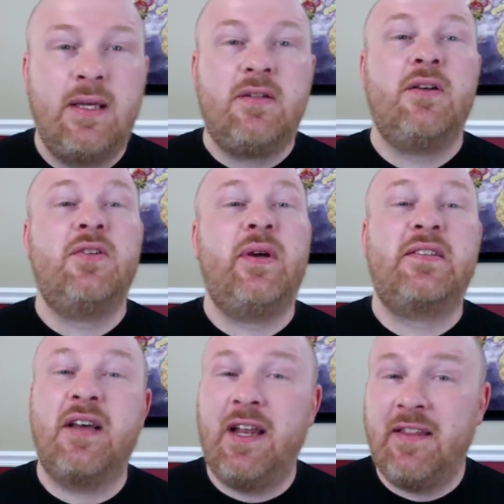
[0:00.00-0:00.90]
It's also
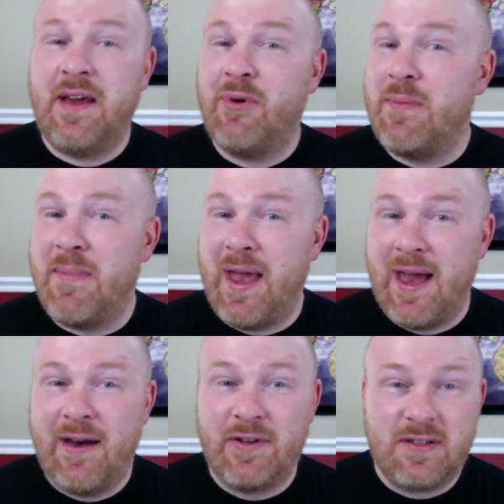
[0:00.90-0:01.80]
exciting that we may
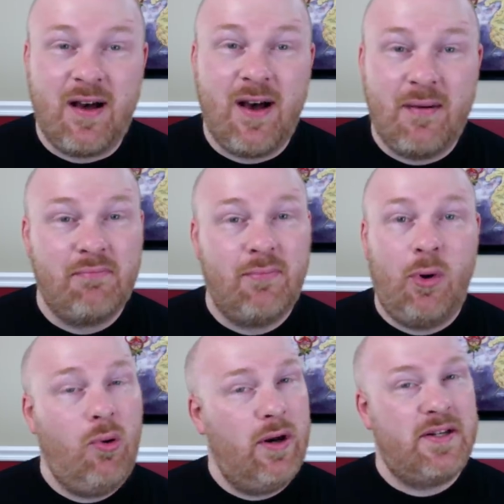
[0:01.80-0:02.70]
have a Tom
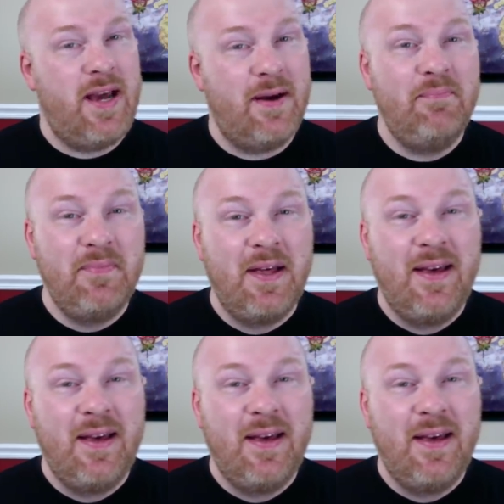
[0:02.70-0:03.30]
or a Tam.